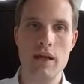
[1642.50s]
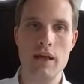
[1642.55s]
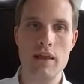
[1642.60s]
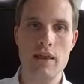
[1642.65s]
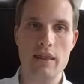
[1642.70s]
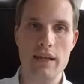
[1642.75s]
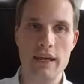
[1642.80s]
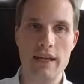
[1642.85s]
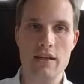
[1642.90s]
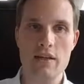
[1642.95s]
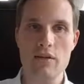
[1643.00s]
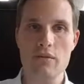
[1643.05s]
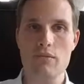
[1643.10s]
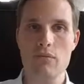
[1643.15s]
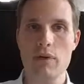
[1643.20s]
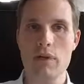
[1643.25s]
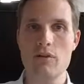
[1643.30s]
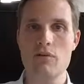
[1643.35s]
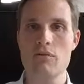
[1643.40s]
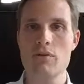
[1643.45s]
Then,
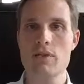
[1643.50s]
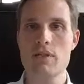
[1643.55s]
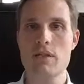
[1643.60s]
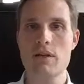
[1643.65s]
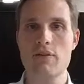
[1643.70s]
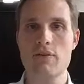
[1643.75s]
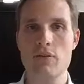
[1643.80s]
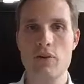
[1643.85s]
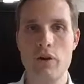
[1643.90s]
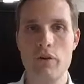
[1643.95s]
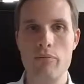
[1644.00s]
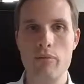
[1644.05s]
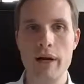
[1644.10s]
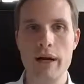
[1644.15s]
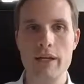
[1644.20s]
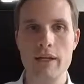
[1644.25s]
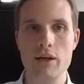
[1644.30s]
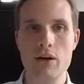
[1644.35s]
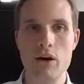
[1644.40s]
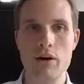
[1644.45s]
when you receive
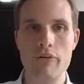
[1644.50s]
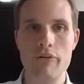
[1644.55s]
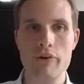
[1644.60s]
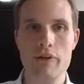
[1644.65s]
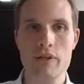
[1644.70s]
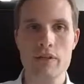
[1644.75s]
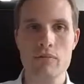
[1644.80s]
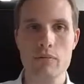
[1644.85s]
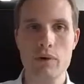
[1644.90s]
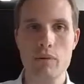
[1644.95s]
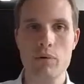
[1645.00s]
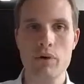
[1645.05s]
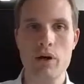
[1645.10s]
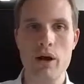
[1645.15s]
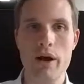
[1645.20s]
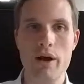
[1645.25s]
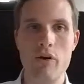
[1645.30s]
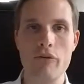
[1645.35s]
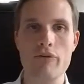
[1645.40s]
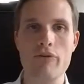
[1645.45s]
non-binding offers, we would
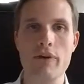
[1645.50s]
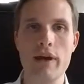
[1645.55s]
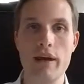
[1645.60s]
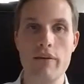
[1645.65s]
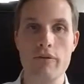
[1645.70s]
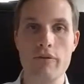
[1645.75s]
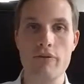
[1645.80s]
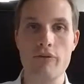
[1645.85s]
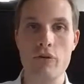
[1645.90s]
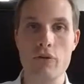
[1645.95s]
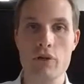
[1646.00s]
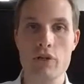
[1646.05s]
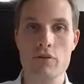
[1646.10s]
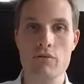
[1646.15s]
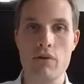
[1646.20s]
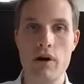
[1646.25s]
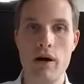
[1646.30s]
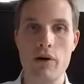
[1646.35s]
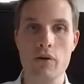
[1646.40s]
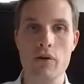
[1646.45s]
often have a first
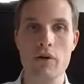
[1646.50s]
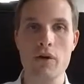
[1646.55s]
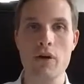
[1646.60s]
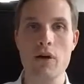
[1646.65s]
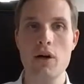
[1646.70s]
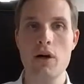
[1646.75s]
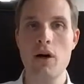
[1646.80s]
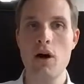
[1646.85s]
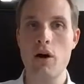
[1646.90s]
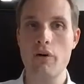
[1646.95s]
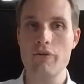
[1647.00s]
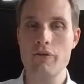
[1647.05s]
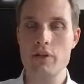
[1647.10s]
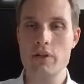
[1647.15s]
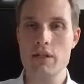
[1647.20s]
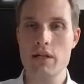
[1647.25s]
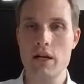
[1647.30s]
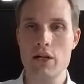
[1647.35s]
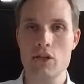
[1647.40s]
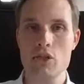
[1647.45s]
round of
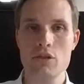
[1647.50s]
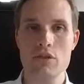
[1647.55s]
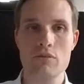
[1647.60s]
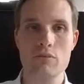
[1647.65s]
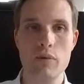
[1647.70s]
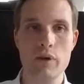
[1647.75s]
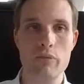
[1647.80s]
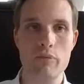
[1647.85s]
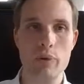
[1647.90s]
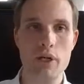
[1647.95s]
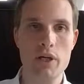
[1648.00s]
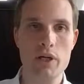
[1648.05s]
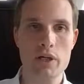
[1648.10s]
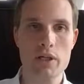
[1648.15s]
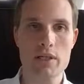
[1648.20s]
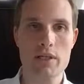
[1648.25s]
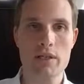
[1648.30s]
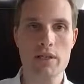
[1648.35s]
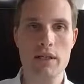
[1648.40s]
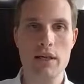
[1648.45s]
discussions with
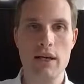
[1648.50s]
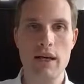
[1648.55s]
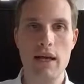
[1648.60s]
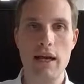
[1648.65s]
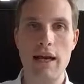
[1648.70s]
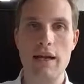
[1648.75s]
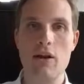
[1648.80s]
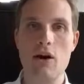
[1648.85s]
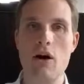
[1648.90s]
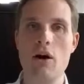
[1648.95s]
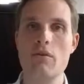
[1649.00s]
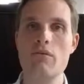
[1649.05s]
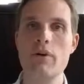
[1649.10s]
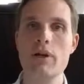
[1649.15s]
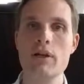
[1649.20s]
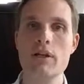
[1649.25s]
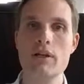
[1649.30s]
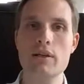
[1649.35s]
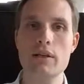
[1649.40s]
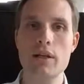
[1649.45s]
bidders and
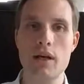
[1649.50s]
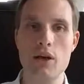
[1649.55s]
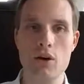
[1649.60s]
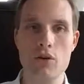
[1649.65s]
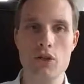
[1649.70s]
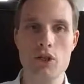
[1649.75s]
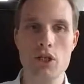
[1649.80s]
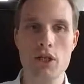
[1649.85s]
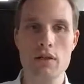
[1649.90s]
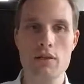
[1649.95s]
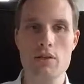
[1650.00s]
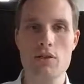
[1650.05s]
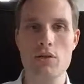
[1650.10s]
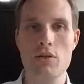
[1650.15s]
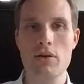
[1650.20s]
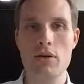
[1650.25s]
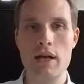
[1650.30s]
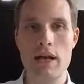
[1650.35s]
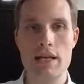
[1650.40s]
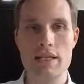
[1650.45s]
already negotiate
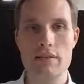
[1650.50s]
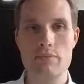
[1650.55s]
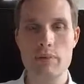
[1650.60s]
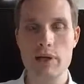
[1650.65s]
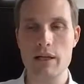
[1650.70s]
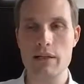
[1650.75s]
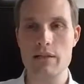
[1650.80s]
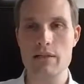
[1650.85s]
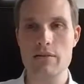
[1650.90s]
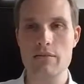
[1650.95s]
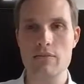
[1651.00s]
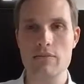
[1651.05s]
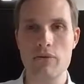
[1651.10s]
certain aspects,